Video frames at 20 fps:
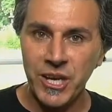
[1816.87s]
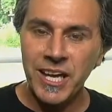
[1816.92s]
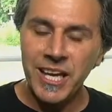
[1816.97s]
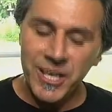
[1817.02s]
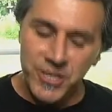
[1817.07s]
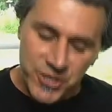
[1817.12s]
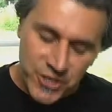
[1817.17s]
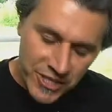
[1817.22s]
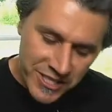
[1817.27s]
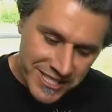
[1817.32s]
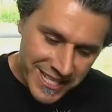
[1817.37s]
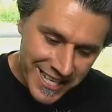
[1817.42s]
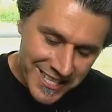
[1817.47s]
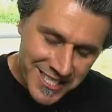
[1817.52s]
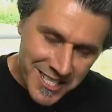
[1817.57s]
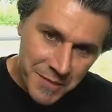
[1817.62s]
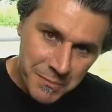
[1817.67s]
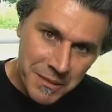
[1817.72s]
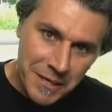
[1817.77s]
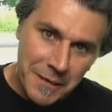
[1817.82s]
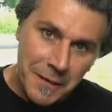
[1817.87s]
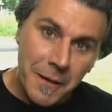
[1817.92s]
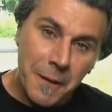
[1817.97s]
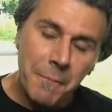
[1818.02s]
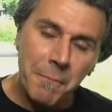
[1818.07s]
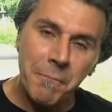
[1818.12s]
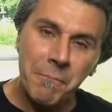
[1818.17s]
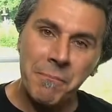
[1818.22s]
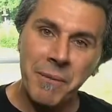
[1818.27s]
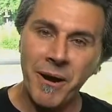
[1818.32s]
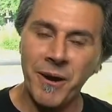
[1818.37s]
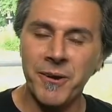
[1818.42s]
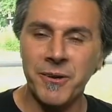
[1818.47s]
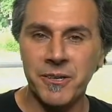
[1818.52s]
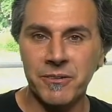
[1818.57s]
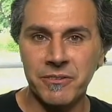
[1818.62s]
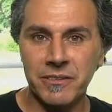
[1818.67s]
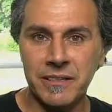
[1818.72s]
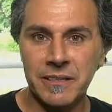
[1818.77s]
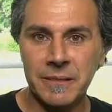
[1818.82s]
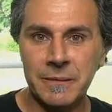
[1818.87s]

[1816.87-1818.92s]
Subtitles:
It just has to be part of it.